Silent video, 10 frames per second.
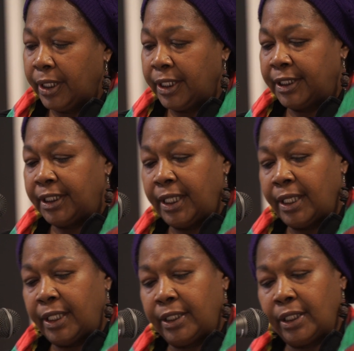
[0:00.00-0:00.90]
It is
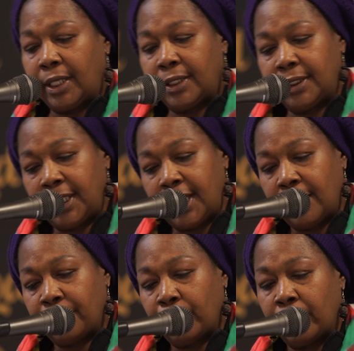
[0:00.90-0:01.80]
said in the
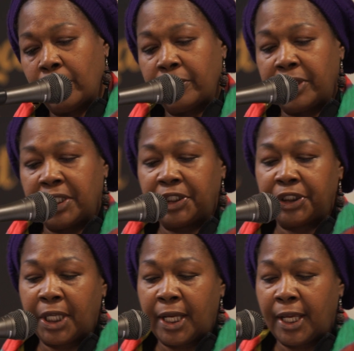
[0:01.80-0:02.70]
Hadith, or this
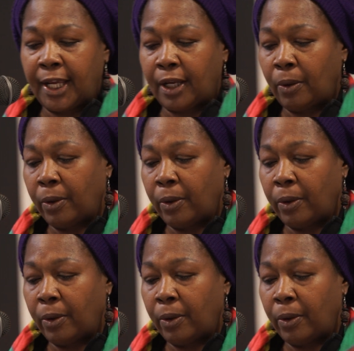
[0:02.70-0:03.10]
sheikh,